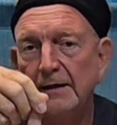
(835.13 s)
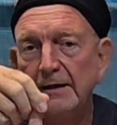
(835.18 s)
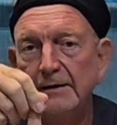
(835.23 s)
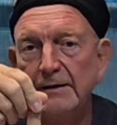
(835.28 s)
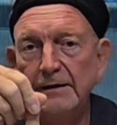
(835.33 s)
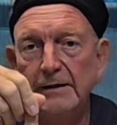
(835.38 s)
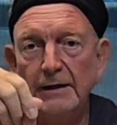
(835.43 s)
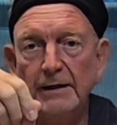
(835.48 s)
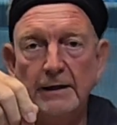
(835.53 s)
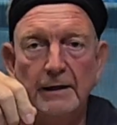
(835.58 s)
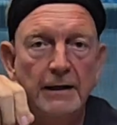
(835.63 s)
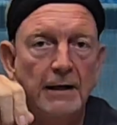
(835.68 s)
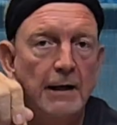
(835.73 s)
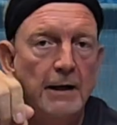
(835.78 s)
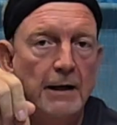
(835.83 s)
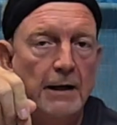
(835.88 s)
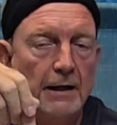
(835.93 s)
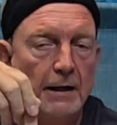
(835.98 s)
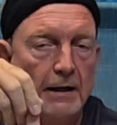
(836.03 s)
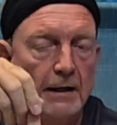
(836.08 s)
then
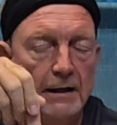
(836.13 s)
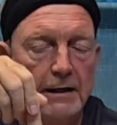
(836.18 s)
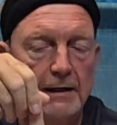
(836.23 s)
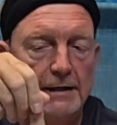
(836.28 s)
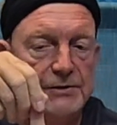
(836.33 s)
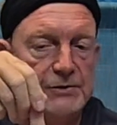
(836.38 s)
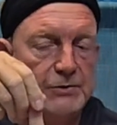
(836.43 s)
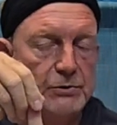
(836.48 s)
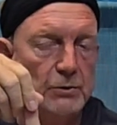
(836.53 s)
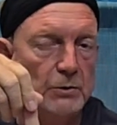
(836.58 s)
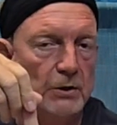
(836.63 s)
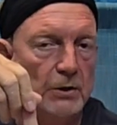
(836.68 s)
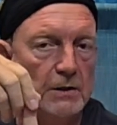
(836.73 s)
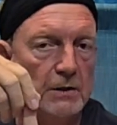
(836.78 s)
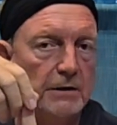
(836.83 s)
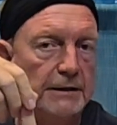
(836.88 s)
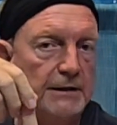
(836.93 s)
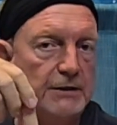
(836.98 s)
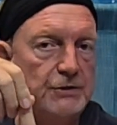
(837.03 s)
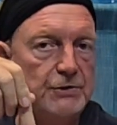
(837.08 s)

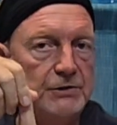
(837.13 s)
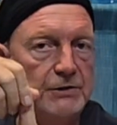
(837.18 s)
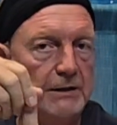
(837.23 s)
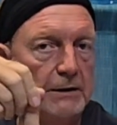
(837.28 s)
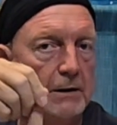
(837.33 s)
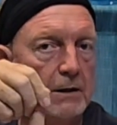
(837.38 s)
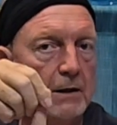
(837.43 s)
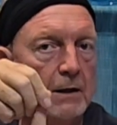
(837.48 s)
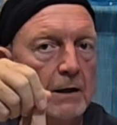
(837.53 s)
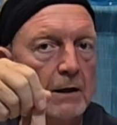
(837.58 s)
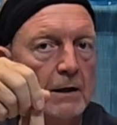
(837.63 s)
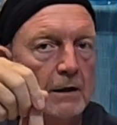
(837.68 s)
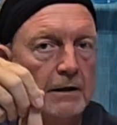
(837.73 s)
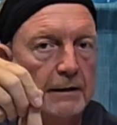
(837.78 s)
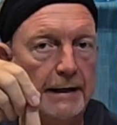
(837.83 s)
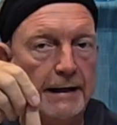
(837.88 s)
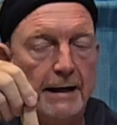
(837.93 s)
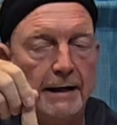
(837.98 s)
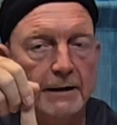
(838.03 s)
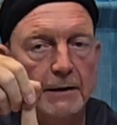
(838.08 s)
historically
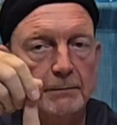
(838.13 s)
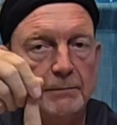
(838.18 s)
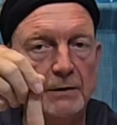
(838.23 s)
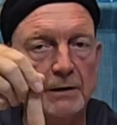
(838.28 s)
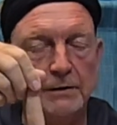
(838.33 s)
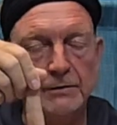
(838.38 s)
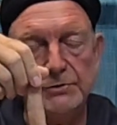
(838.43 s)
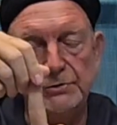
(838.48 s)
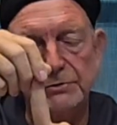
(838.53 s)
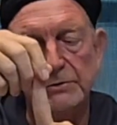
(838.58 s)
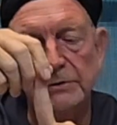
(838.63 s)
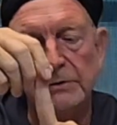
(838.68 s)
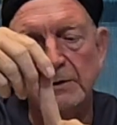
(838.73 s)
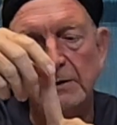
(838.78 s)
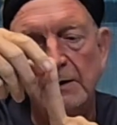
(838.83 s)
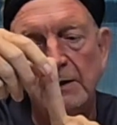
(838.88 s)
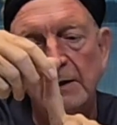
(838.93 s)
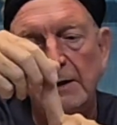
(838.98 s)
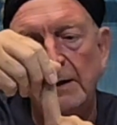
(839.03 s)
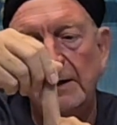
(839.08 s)
Qigong
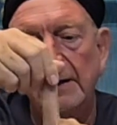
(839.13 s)
acupuncture